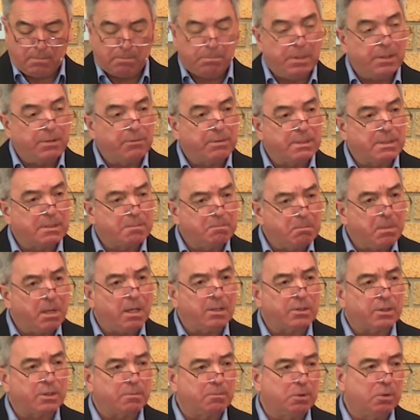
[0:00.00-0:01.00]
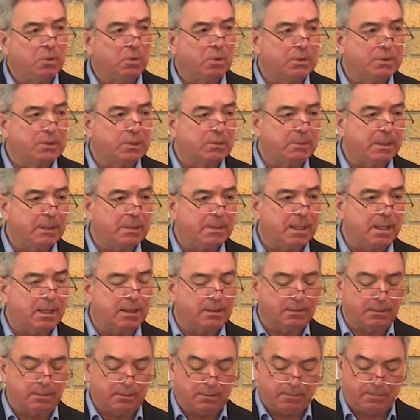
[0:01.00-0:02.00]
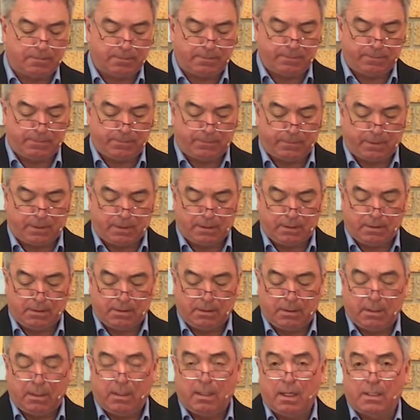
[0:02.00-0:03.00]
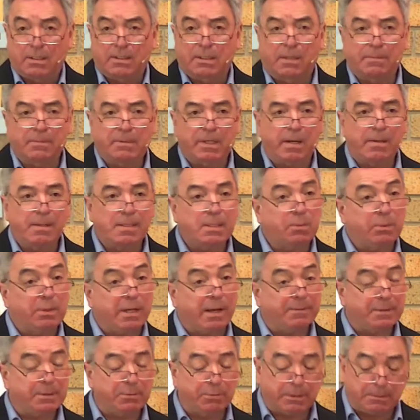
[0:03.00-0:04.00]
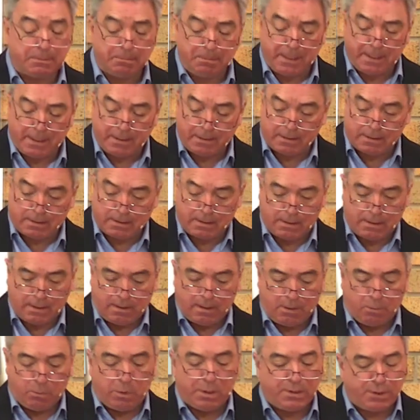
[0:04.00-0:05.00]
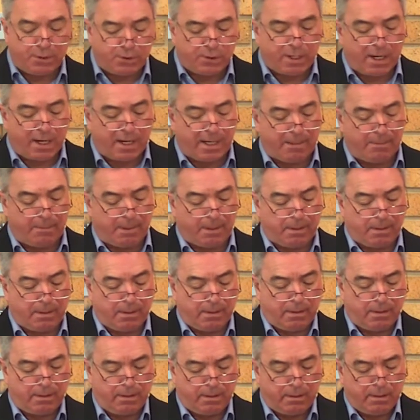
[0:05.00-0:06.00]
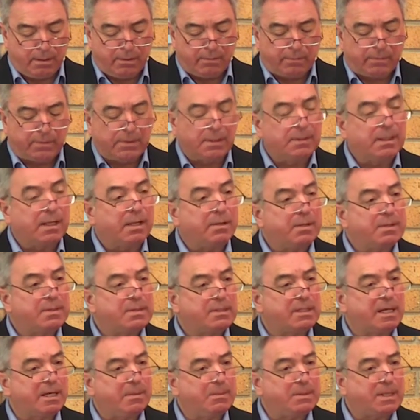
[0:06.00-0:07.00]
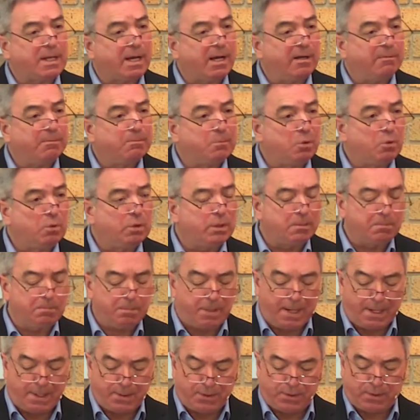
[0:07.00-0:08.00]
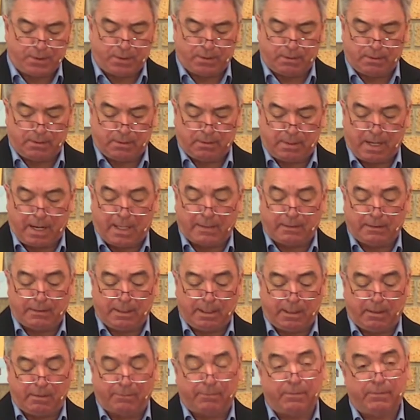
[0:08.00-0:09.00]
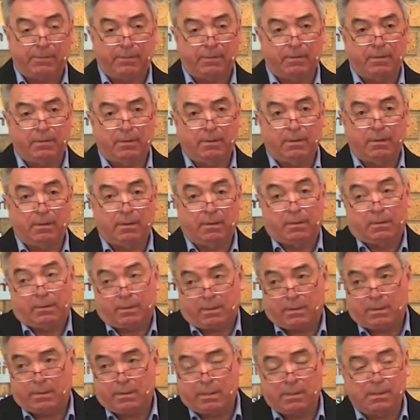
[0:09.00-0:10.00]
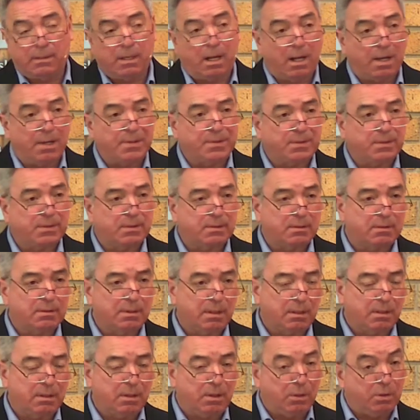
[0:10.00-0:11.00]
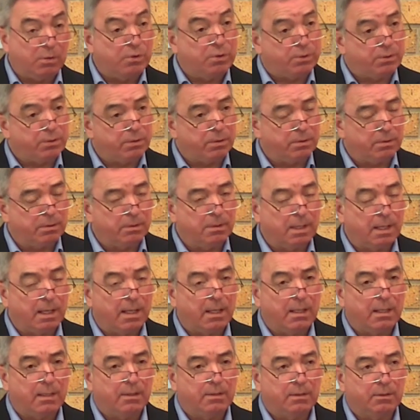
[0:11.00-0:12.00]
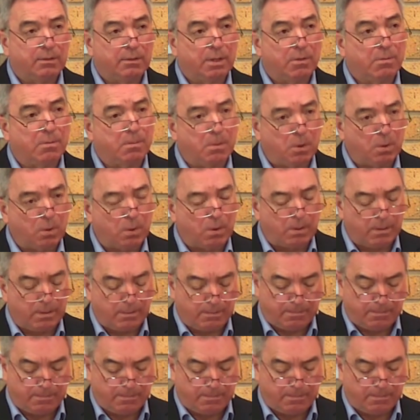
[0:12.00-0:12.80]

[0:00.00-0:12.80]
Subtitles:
But there is much more to be done. And sometimes we have to admit, with shame, that others seem to have more compassion and love than us, who should know more.